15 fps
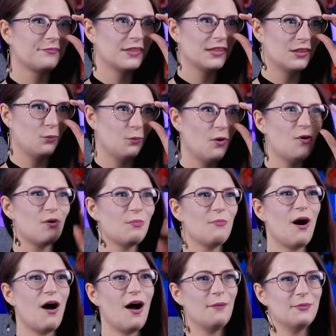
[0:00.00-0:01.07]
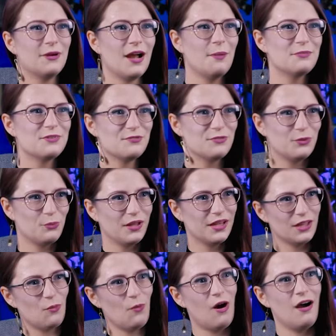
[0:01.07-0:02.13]
The woke mob comes for
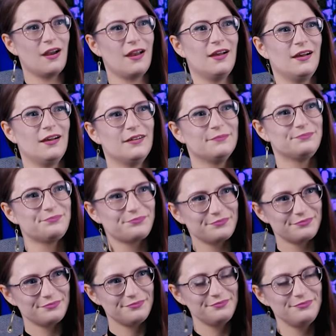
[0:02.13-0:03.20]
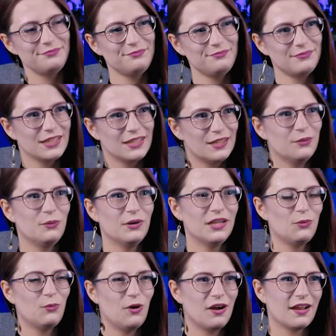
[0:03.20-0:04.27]
Willy Wonka. Willy
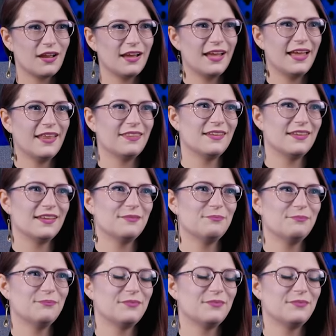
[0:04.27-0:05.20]
Wonka and the